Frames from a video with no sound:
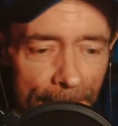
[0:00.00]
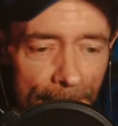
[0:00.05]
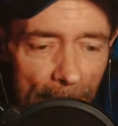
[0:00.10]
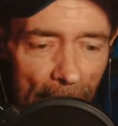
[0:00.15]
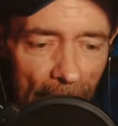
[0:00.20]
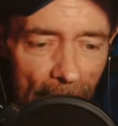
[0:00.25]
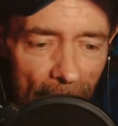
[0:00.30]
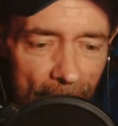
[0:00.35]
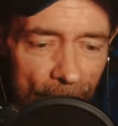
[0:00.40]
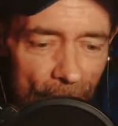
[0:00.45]

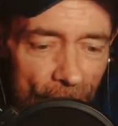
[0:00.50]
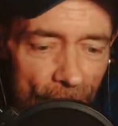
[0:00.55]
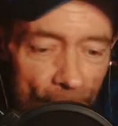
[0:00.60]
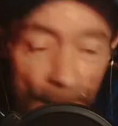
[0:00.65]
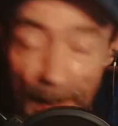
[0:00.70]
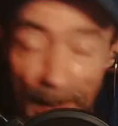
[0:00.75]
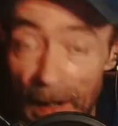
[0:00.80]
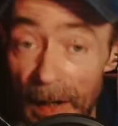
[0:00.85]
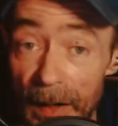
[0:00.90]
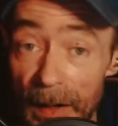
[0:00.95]
It's
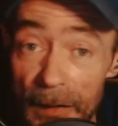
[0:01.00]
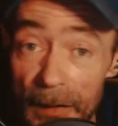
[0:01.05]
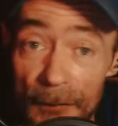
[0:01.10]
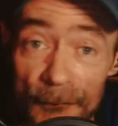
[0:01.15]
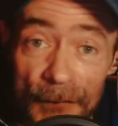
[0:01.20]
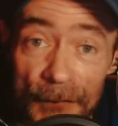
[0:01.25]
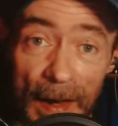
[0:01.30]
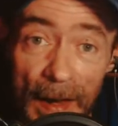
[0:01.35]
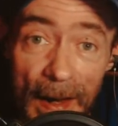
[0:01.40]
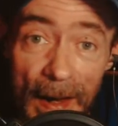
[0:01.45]
part of
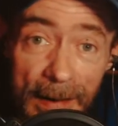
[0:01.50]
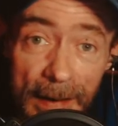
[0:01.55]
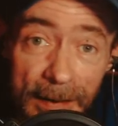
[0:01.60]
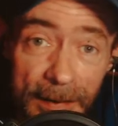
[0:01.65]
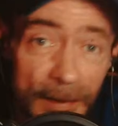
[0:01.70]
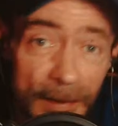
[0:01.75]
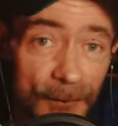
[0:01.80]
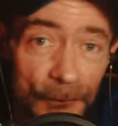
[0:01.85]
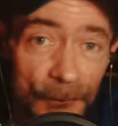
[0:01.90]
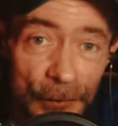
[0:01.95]
that
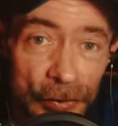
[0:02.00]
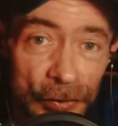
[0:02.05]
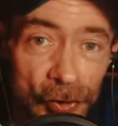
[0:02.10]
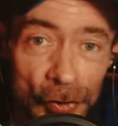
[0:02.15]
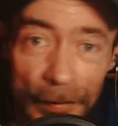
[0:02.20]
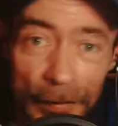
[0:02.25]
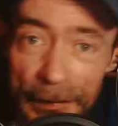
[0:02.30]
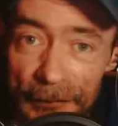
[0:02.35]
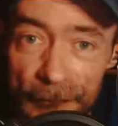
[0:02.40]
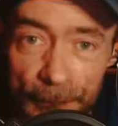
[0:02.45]

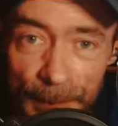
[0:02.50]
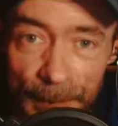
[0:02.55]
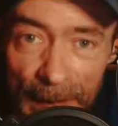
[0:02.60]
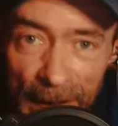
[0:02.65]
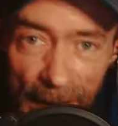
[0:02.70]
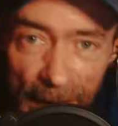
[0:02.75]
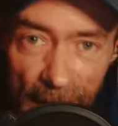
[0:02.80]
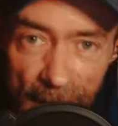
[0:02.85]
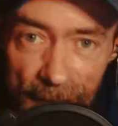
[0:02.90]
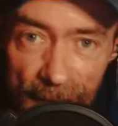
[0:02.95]
individual
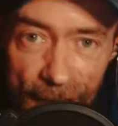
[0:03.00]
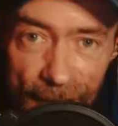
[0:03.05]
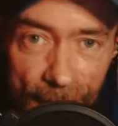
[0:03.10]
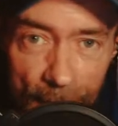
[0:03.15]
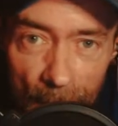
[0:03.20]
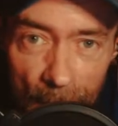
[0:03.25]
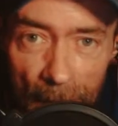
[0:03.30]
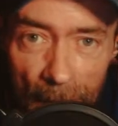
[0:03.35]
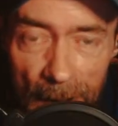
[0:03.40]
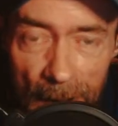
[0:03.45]
experience that
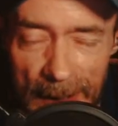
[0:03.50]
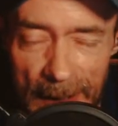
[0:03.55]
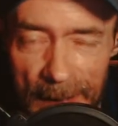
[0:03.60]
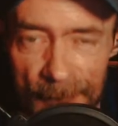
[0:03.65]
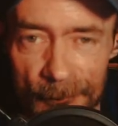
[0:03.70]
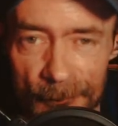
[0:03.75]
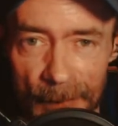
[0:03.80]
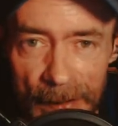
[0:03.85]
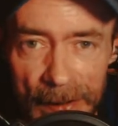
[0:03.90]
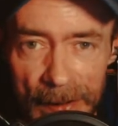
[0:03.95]
we all
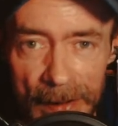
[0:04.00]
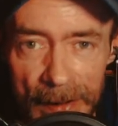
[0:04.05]
have, right?